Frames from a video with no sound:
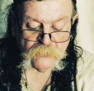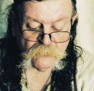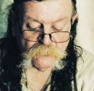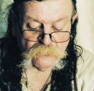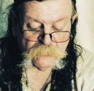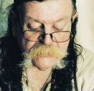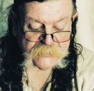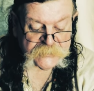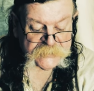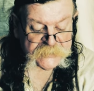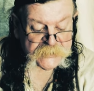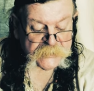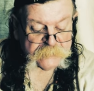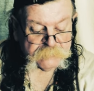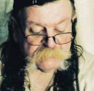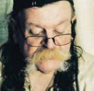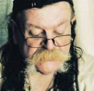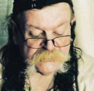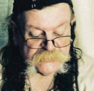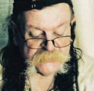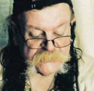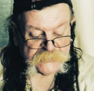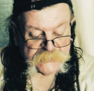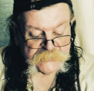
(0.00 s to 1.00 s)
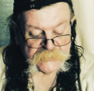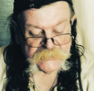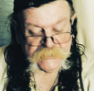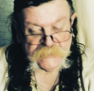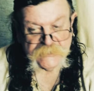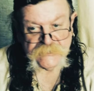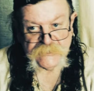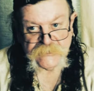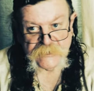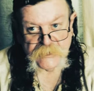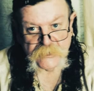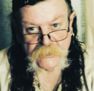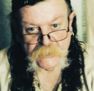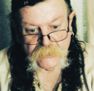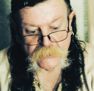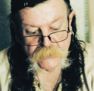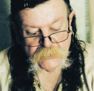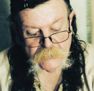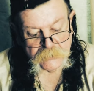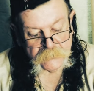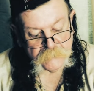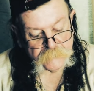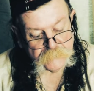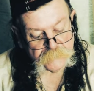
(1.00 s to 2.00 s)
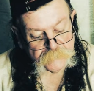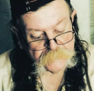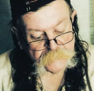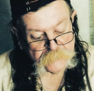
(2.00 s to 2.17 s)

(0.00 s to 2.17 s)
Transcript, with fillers: recaptures East Anglia.